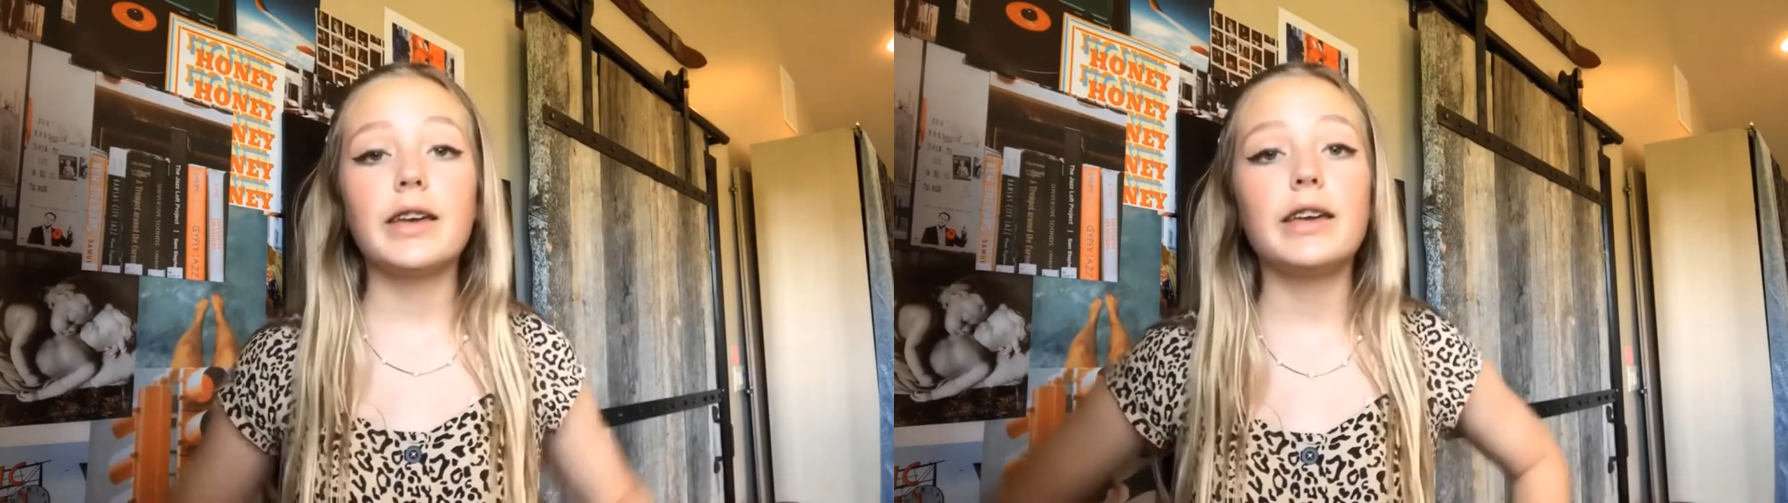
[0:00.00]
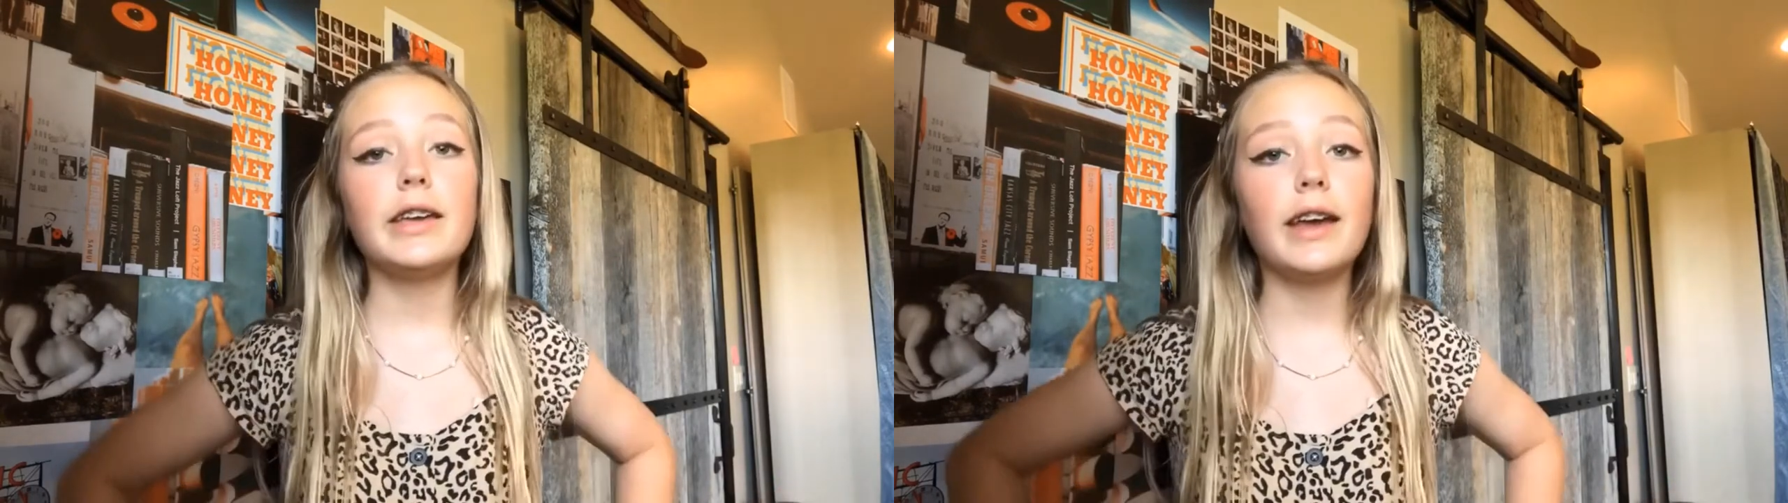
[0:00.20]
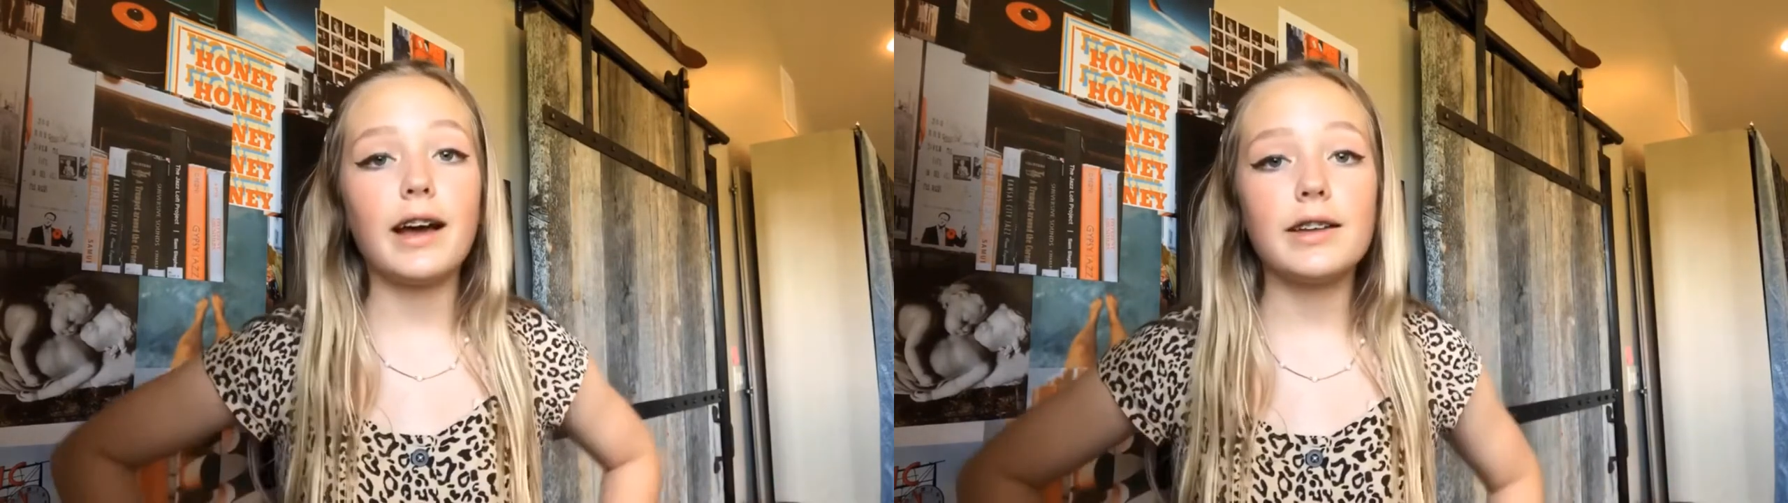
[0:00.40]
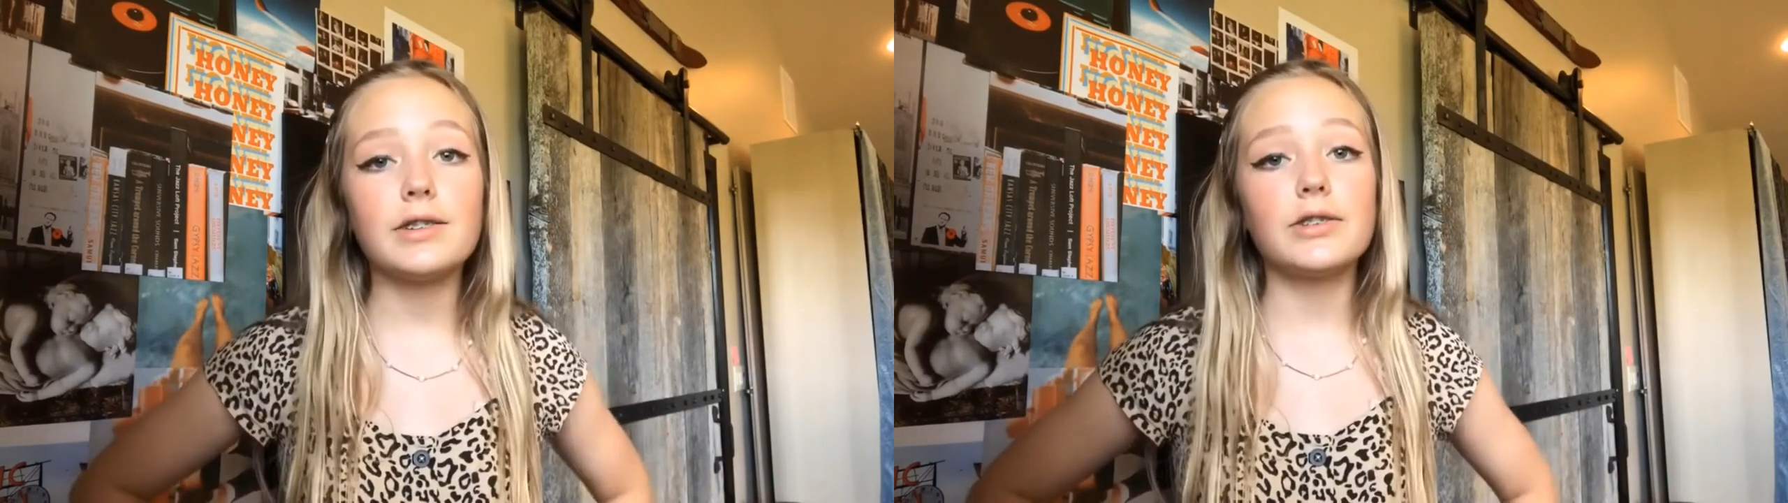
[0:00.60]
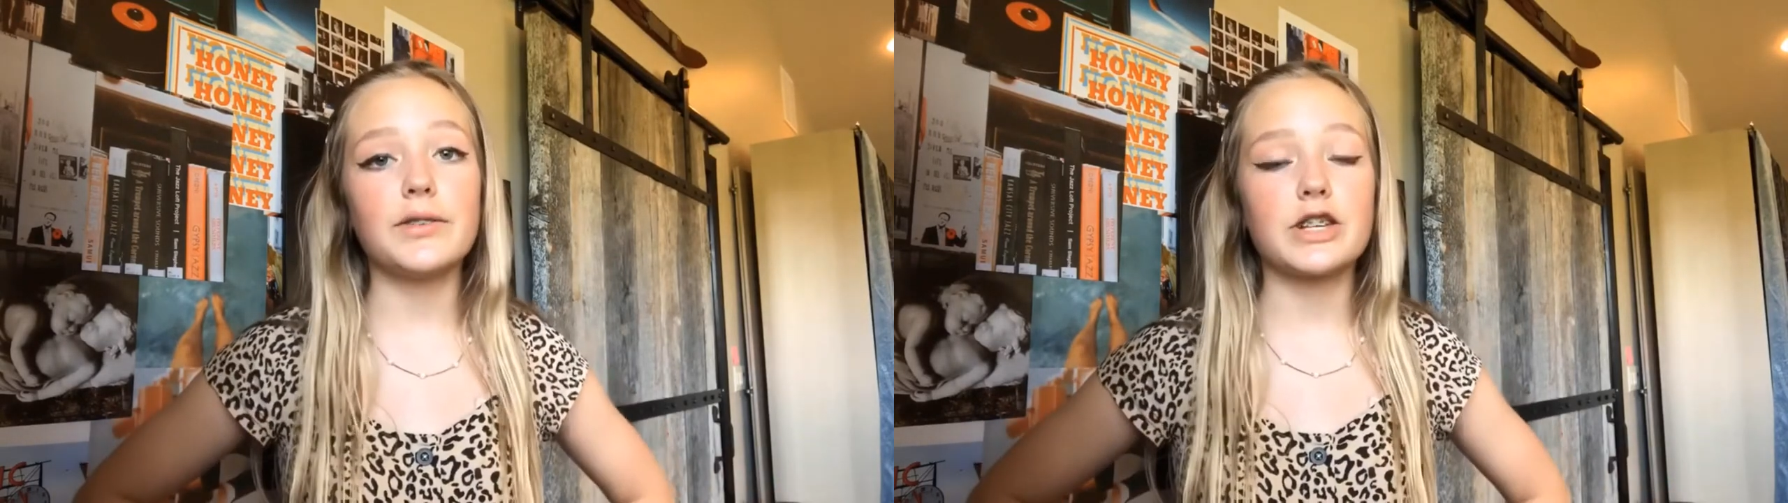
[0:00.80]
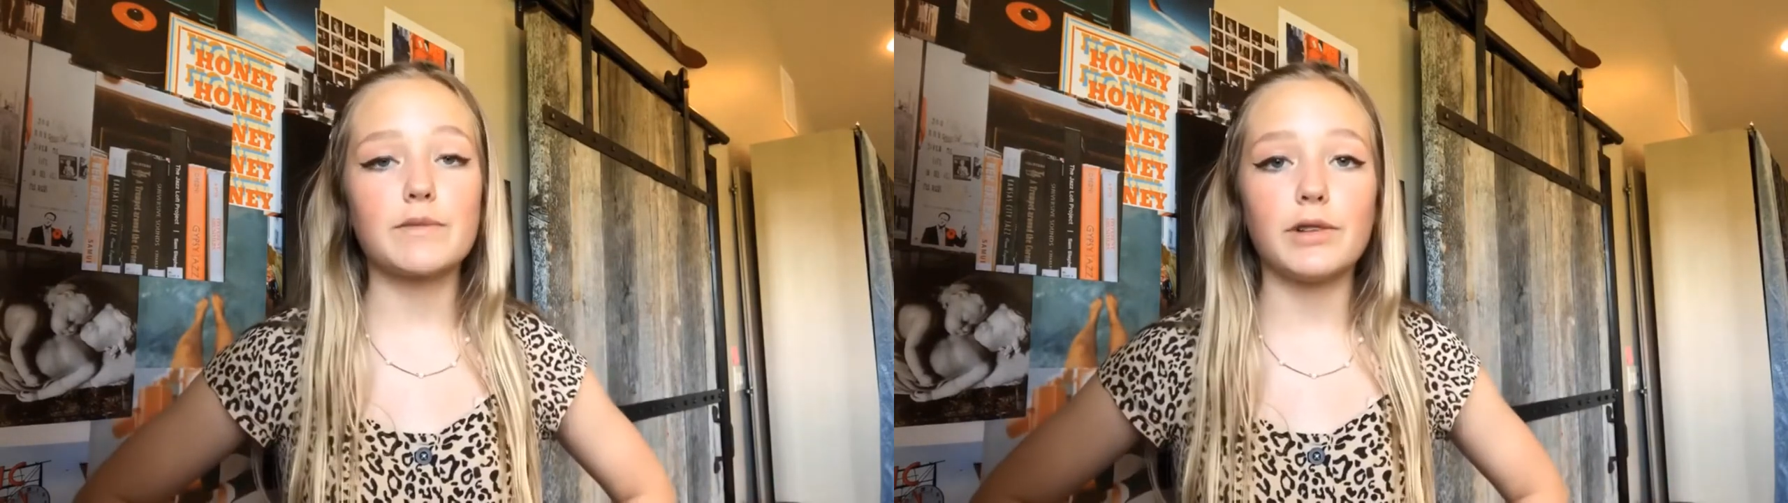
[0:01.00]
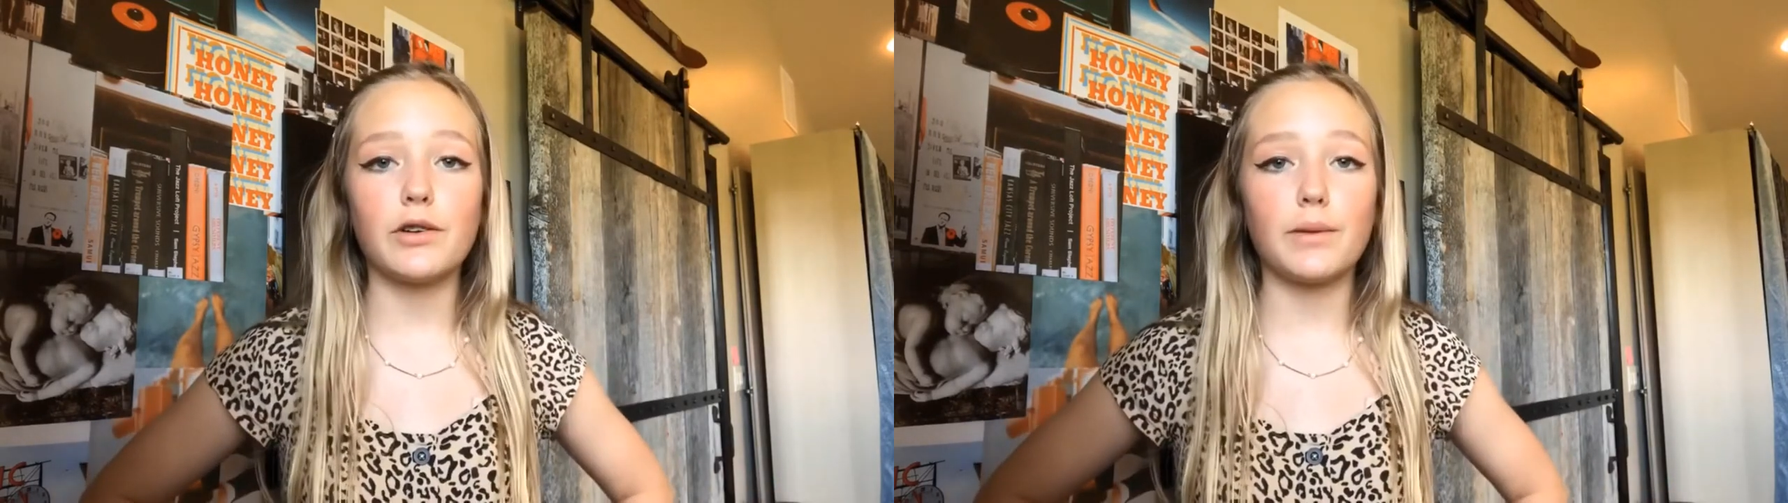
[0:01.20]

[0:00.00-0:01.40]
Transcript: He had to explode